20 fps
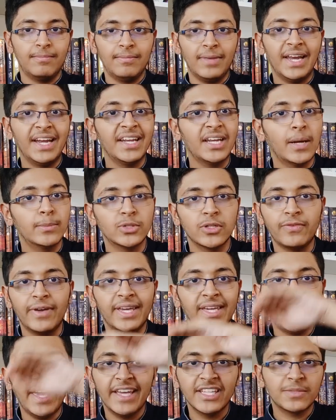in terms of
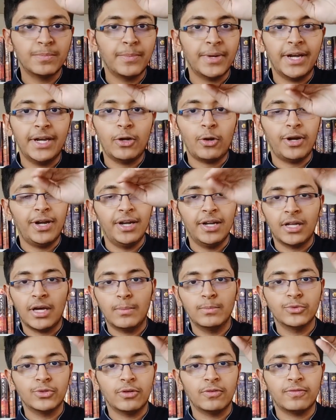engagement or in
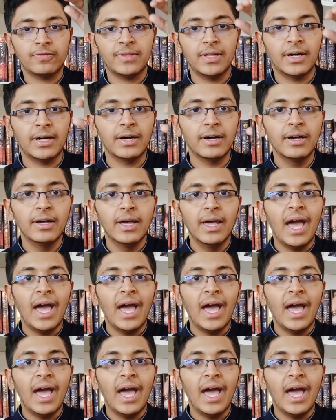terms of the